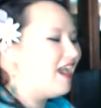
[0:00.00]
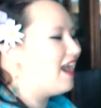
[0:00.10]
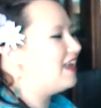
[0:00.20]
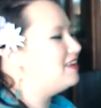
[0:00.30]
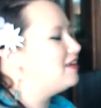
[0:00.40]

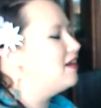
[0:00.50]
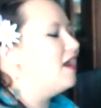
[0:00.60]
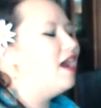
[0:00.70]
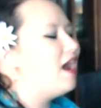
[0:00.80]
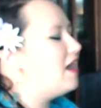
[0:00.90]
And
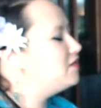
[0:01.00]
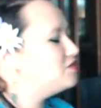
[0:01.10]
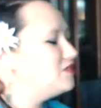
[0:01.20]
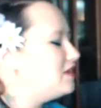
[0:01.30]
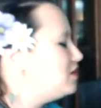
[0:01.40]
I don't
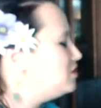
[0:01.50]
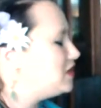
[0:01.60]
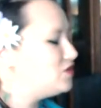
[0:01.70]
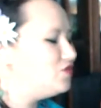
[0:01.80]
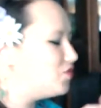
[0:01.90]
understand how you
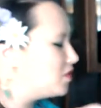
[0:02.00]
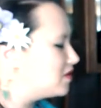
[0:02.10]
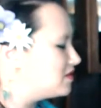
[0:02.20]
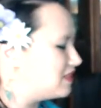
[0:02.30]
take 2 forks